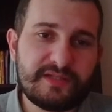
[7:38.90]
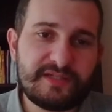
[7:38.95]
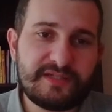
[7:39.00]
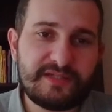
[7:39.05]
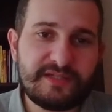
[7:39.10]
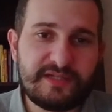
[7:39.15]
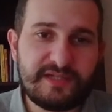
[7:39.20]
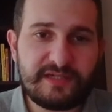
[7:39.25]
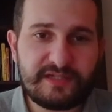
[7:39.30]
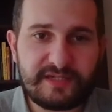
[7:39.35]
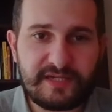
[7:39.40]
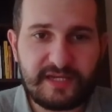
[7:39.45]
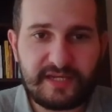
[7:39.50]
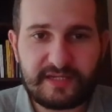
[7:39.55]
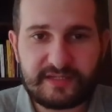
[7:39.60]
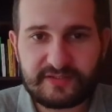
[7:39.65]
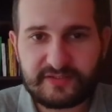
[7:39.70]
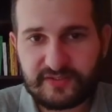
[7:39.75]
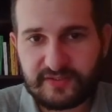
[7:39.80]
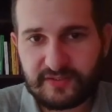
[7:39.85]
d
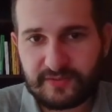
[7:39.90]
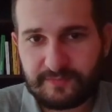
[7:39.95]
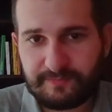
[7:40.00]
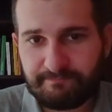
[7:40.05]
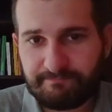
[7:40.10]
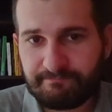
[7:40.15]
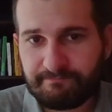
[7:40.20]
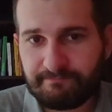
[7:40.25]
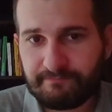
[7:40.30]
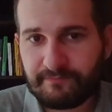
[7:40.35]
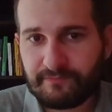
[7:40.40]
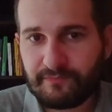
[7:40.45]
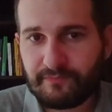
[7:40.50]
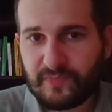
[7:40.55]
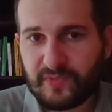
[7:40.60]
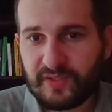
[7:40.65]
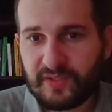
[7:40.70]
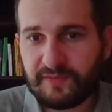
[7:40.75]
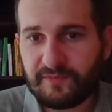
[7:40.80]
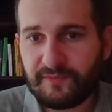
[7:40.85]
takes
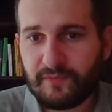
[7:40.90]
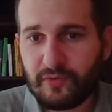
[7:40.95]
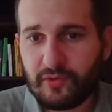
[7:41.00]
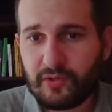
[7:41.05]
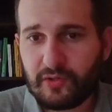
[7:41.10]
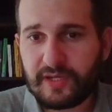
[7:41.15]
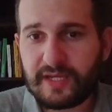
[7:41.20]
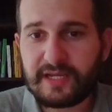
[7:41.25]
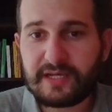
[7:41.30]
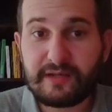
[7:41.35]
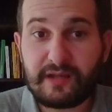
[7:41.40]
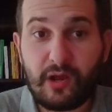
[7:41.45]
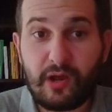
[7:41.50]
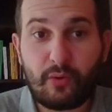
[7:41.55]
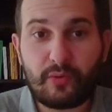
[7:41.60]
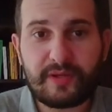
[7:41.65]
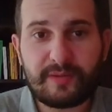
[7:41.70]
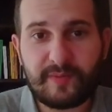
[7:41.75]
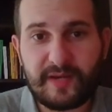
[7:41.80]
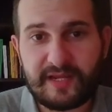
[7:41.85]
e4, and now
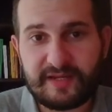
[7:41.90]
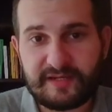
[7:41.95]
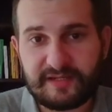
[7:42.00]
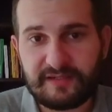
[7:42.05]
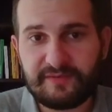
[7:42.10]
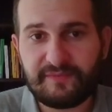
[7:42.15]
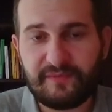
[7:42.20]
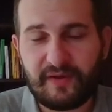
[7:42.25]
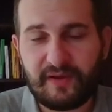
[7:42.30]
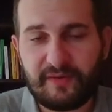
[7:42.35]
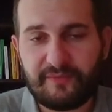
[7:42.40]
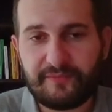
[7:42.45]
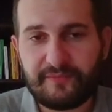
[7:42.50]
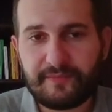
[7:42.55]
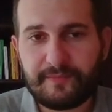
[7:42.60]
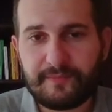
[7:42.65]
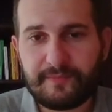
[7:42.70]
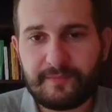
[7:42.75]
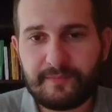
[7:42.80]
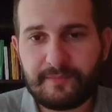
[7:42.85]
he played e5.
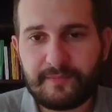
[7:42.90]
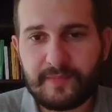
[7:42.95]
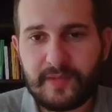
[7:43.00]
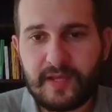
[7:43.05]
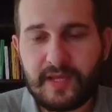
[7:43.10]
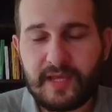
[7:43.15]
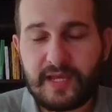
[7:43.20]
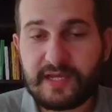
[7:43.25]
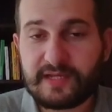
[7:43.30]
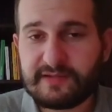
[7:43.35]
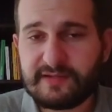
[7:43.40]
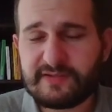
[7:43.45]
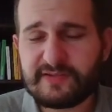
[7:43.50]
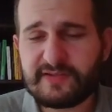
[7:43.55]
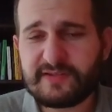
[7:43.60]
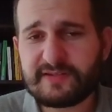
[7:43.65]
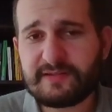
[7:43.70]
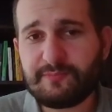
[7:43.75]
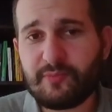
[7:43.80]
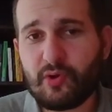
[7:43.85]
And this is
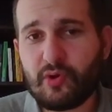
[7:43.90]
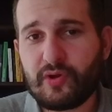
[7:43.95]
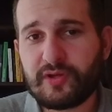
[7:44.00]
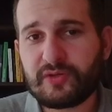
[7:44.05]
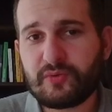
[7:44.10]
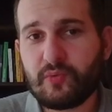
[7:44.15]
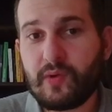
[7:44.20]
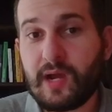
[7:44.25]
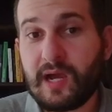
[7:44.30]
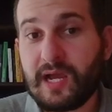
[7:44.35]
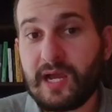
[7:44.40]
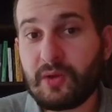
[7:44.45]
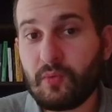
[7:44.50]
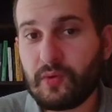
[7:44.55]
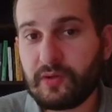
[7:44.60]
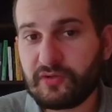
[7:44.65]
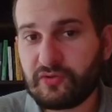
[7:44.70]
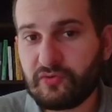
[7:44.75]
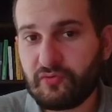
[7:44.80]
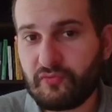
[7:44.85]
the point where I
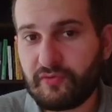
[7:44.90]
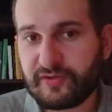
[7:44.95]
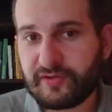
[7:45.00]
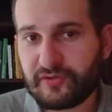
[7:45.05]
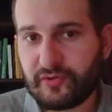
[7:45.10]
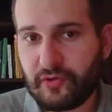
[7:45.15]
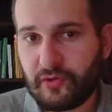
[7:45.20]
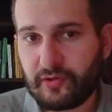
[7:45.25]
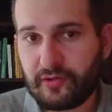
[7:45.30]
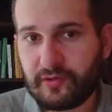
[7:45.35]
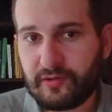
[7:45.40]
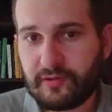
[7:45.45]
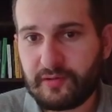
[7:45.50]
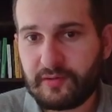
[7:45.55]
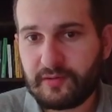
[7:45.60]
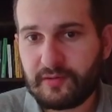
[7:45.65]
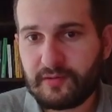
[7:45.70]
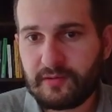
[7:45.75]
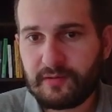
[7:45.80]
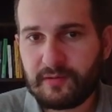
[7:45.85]
want to return.
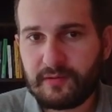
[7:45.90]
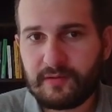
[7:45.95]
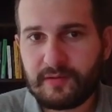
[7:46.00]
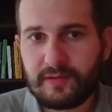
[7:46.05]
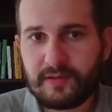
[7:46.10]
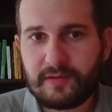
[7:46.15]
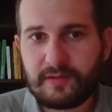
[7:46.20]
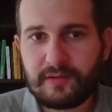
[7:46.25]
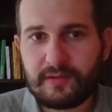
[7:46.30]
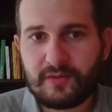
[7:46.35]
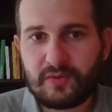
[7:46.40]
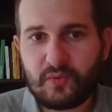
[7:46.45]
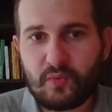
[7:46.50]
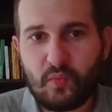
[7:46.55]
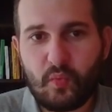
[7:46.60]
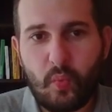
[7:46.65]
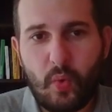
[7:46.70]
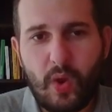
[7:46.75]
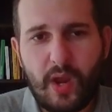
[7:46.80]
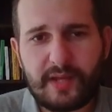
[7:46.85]

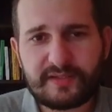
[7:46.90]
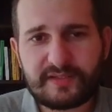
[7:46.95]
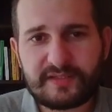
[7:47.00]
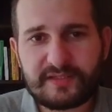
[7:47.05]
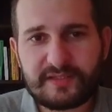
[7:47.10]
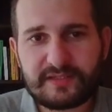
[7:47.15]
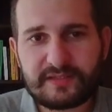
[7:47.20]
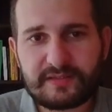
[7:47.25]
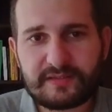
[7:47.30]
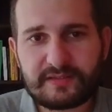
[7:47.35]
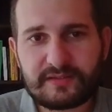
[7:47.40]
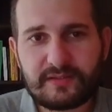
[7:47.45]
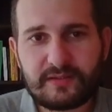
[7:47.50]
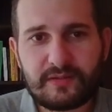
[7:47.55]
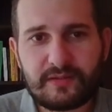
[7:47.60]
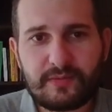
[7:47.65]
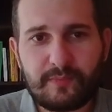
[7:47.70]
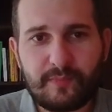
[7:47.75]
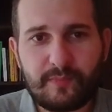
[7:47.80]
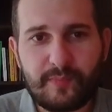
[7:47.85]
Why didn't
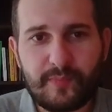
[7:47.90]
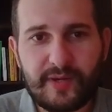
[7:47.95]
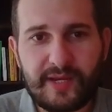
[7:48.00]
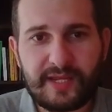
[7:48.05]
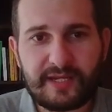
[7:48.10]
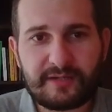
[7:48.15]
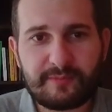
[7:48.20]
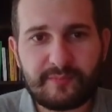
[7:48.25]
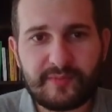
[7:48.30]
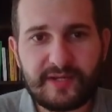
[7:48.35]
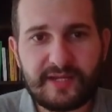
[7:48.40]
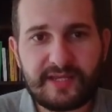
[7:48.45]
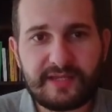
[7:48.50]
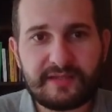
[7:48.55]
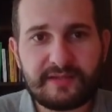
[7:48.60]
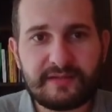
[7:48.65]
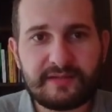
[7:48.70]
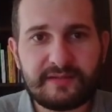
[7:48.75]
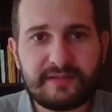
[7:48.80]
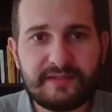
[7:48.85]
black play
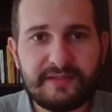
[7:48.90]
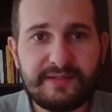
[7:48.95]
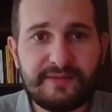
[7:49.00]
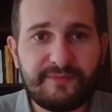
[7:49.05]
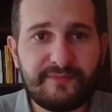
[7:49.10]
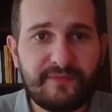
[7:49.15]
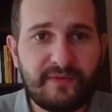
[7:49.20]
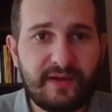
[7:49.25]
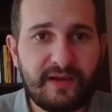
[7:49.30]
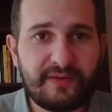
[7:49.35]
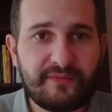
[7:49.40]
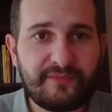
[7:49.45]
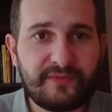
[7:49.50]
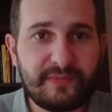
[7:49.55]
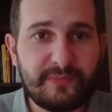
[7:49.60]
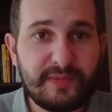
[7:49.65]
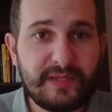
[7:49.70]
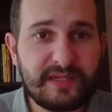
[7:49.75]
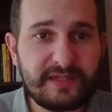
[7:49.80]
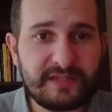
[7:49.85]
e5
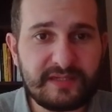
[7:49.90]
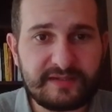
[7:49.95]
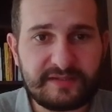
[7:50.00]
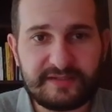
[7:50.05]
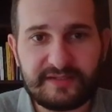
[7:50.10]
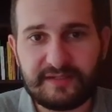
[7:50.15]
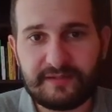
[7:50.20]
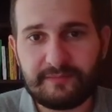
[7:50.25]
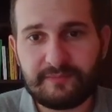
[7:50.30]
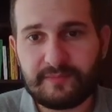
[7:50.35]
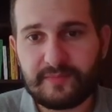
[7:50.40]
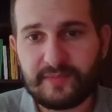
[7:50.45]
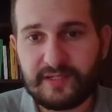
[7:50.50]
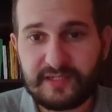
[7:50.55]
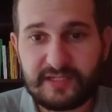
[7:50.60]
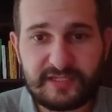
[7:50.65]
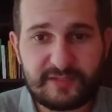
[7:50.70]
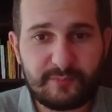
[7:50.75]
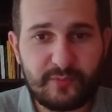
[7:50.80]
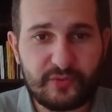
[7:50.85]
immediately in
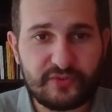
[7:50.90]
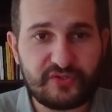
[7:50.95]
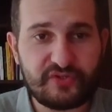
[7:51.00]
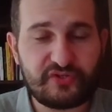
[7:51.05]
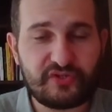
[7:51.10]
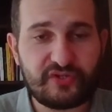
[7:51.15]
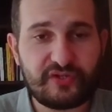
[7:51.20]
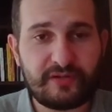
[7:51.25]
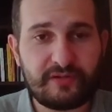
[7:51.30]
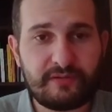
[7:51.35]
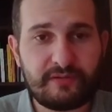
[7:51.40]
this position?